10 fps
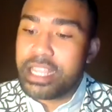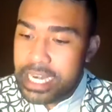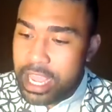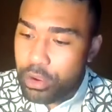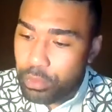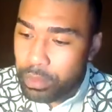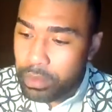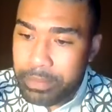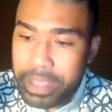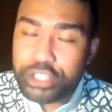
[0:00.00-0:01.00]
Now
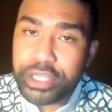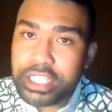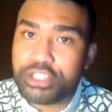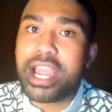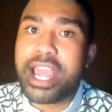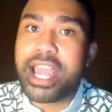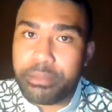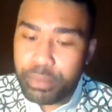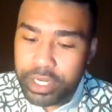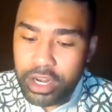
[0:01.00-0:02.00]
make sure it's dry,
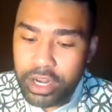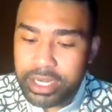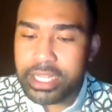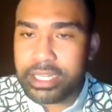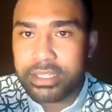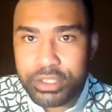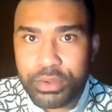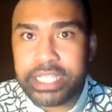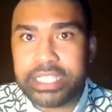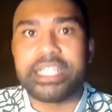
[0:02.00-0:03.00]
put it on it,
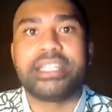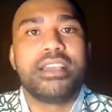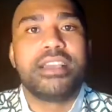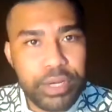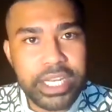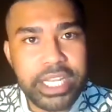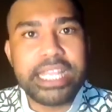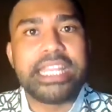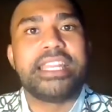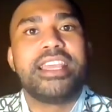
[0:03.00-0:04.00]
squeeze it, put it in.